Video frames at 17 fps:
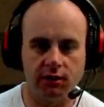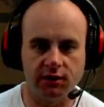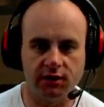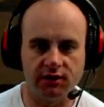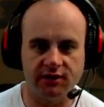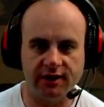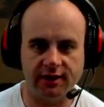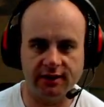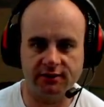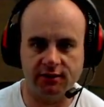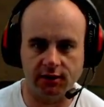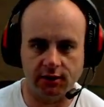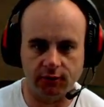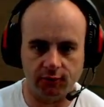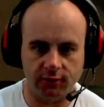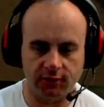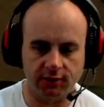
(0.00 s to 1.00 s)
then Dak Dog,
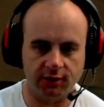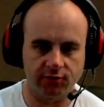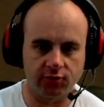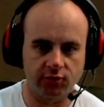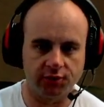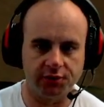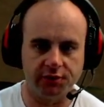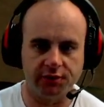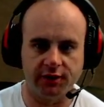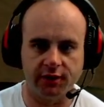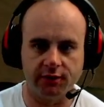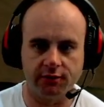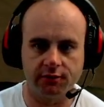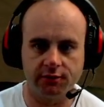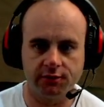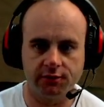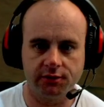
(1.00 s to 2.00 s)
what level are you now?